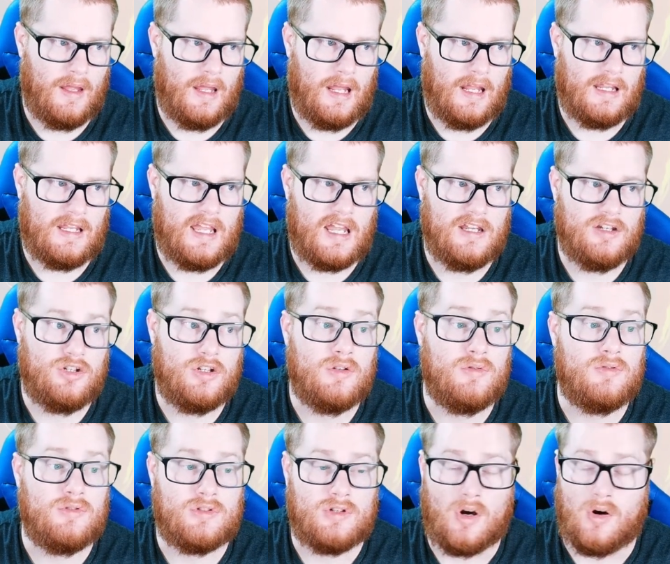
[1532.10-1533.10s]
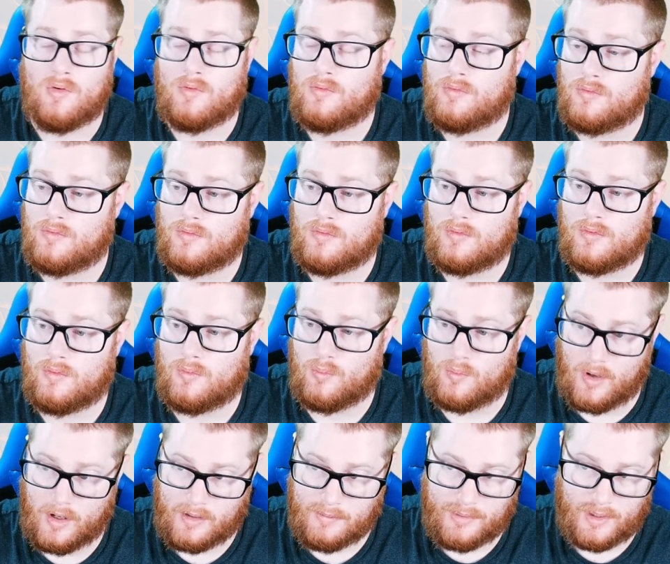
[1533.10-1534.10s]
in case you don't
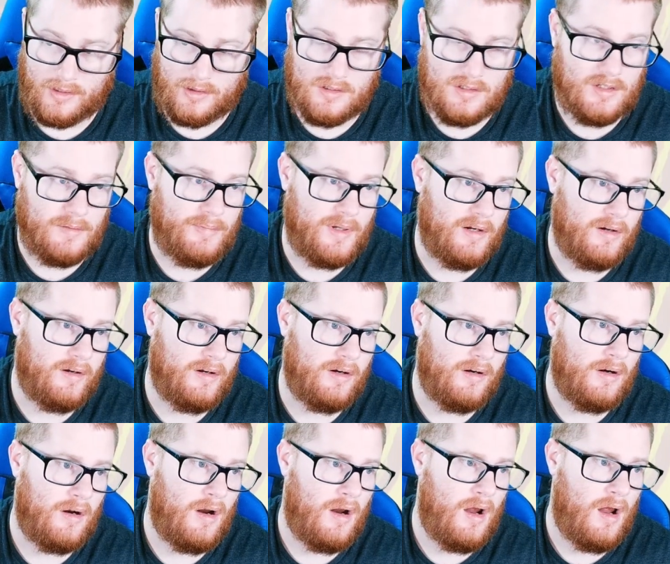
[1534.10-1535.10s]
want to bring the Superior,